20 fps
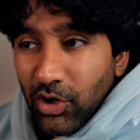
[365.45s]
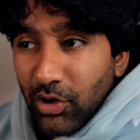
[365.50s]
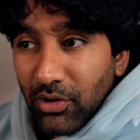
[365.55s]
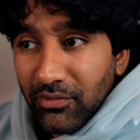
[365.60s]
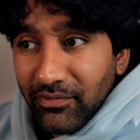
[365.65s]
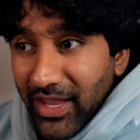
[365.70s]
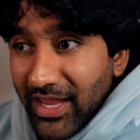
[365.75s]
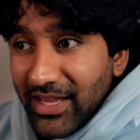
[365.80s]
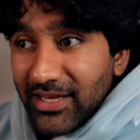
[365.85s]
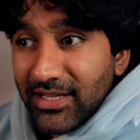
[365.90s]

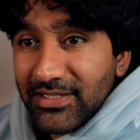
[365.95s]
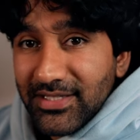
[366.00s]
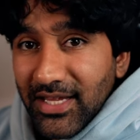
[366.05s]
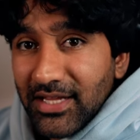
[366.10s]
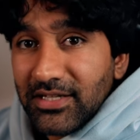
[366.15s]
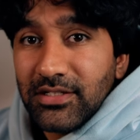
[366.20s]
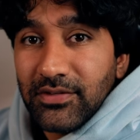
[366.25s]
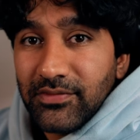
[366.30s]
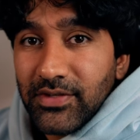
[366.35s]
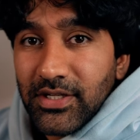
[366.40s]
of
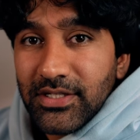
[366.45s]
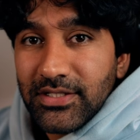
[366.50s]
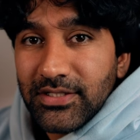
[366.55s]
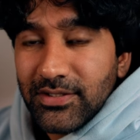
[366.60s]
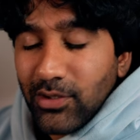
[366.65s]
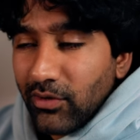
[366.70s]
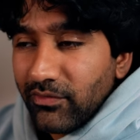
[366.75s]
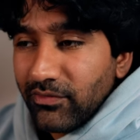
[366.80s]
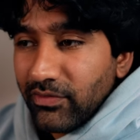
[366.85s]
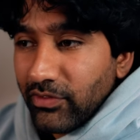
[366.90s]
inattentiveness,
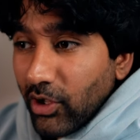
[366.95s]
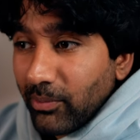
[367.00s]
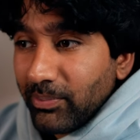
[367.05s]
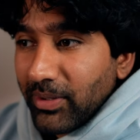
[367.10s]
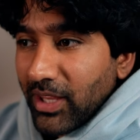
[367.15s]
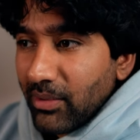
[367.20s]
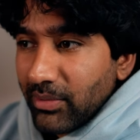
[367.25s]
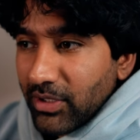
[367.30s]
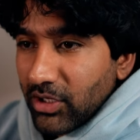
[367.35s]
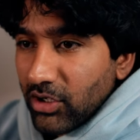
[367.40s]
of not
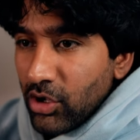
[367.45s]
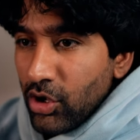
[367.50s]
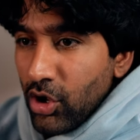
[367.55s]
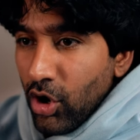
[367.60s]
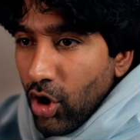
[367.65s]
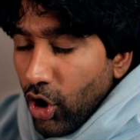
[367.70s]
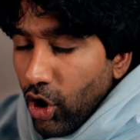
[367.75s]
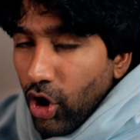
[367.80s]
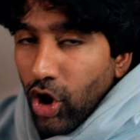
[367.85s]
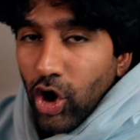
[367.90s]
being able to
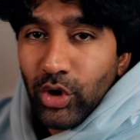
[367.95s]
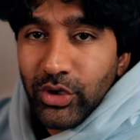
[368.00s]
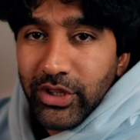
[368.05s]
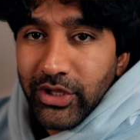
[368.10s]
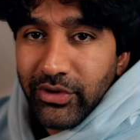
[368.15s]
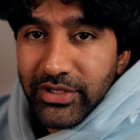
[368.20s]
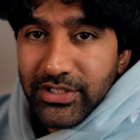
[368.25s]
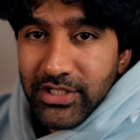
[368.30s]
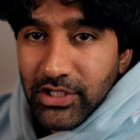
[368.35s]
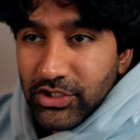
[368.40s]
hold
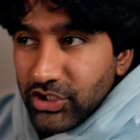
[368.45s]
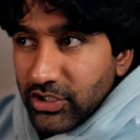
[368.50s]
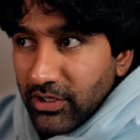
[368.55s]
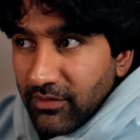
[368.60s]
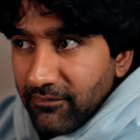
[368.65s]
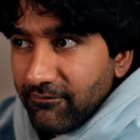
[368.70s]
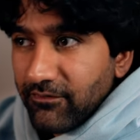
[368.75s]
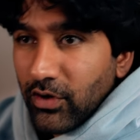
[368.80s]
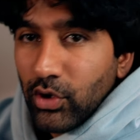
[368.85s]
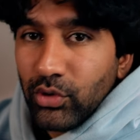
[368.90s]
their attention
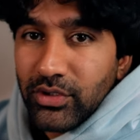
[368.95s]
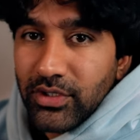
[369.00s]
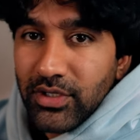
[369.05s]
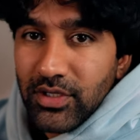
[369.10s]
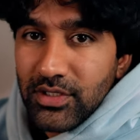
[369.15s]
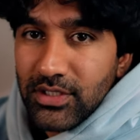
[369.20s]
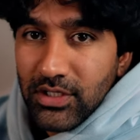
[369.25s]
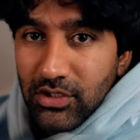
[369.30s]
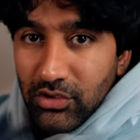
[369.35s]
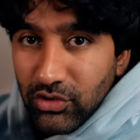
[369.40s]
and
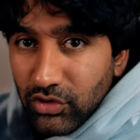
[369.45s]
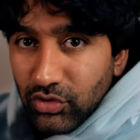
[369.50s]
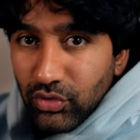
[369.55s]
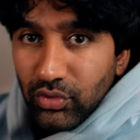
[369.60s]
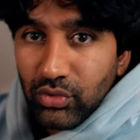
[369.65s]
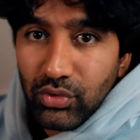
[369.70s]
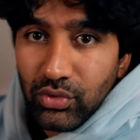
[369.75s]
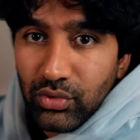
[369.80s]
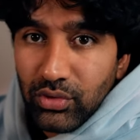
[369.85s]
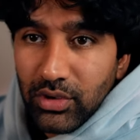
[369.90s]
focus and
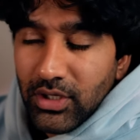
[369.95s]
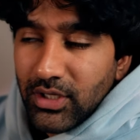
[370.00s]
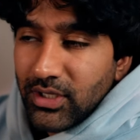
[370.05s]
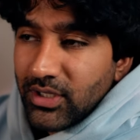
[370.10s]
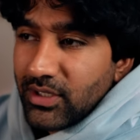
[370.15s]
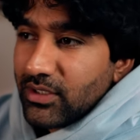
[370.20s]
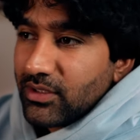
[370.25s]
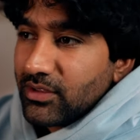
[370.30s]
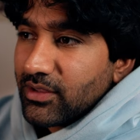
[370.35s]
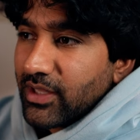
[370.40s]
do
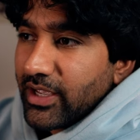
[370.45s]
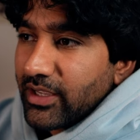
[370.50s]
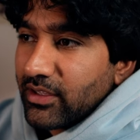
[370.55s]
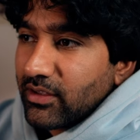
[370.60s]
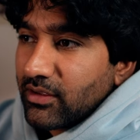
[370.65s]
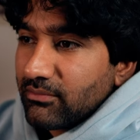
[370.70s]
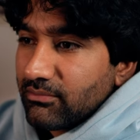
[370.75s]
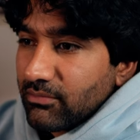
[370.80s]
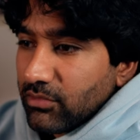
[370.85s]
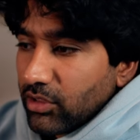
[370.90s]

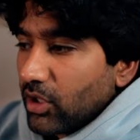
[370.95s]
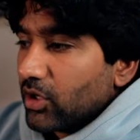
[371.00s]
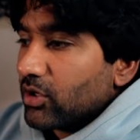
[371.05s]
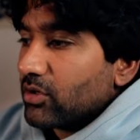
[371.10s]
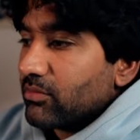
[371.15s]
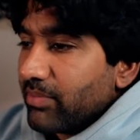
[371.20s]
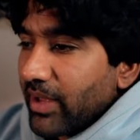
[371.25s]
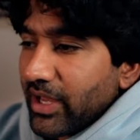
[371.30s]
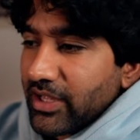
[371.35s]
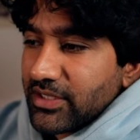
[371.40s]
like
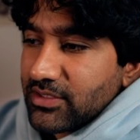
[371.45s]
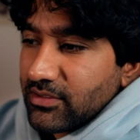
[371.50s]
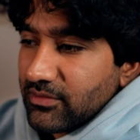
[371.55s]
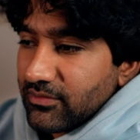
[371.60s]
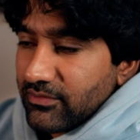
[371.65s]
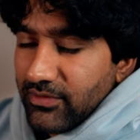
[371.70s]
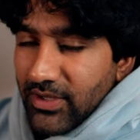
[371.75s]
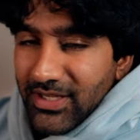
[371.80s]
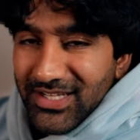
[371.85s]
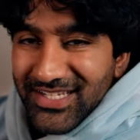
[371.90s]
long bouts
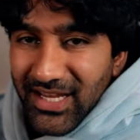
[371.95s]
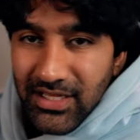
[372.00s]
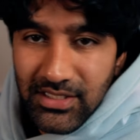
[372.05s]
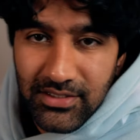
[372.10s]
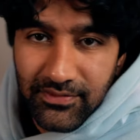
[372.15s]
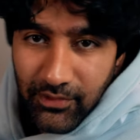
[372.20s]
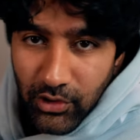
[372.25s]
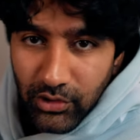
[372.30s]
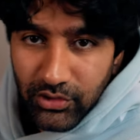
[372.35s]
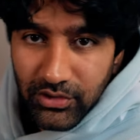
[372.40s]
of intense
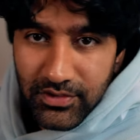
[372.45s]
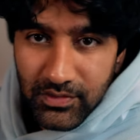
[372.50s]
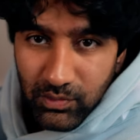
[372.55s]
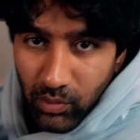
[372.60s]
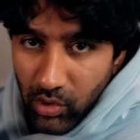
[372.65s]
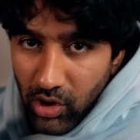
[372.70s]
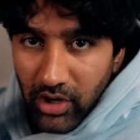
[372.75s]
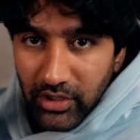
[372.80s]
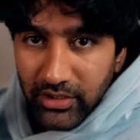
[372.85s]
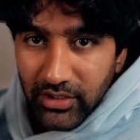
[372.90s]
focus
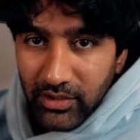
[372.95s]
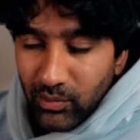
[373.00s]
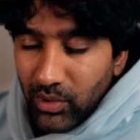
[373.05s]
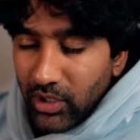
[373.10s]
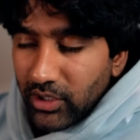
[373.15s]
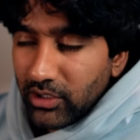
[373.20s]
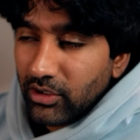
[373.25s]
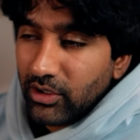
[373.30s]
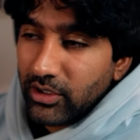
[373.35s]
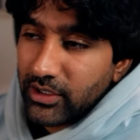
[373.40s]
work and
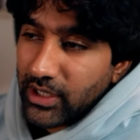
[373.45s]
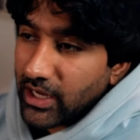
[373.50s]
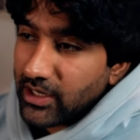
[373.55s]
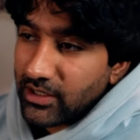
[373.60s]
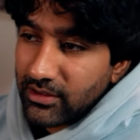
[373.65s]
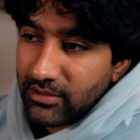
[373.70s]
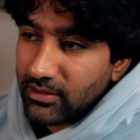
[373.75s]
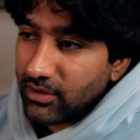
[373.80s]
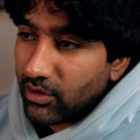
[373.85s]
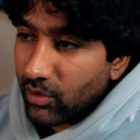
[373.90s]
whatnot?
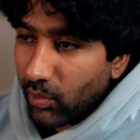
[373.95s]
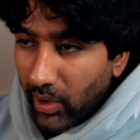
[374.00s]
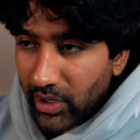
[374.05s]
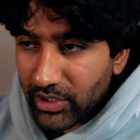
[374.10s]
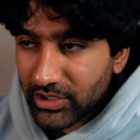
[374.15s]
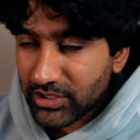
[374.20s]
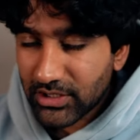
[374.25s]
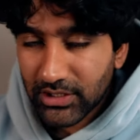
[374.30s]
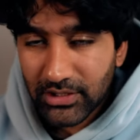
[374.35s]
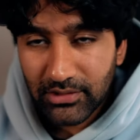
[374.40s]
And the
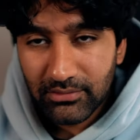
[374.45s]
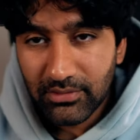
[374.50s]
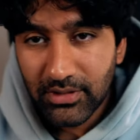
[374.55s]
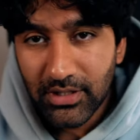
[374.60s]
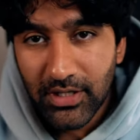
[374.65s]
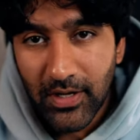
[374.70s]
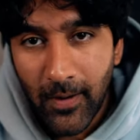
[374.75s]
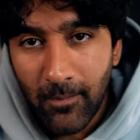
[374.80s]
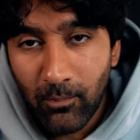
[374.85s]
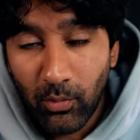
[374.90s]
question,
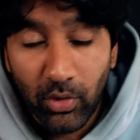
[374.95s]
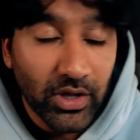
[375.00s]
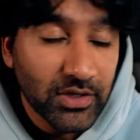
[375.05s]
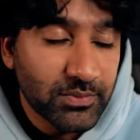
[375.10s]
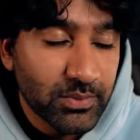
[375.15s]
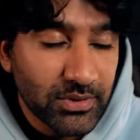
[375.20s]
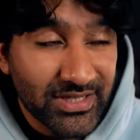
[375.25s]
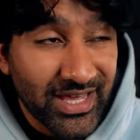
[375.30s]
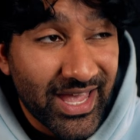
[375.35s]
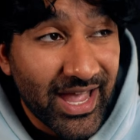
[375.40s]
well, I
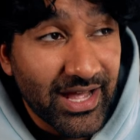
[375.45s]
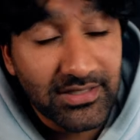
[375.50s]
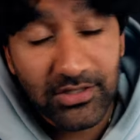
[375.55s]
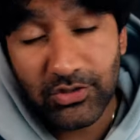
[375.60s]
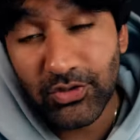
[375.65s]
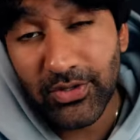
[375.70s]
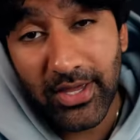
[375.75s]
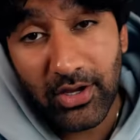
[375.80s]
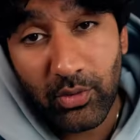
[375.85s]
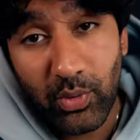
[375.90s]
suppose the answer
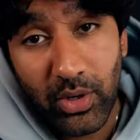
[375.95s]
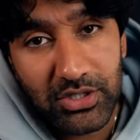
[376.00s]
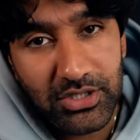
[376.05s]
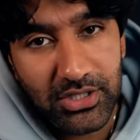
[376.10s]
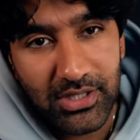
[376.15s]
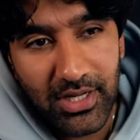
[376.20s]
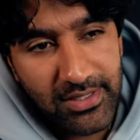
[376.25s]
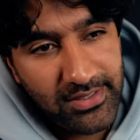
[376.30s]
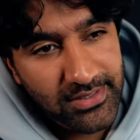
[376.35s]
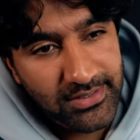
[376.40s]
to that
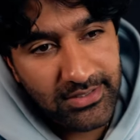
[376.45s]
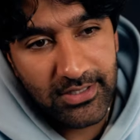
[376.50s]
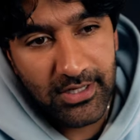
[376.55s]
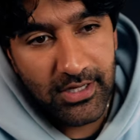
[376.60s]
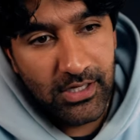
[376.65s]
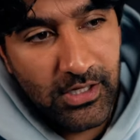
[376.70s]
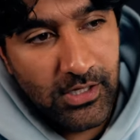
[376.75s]
question is,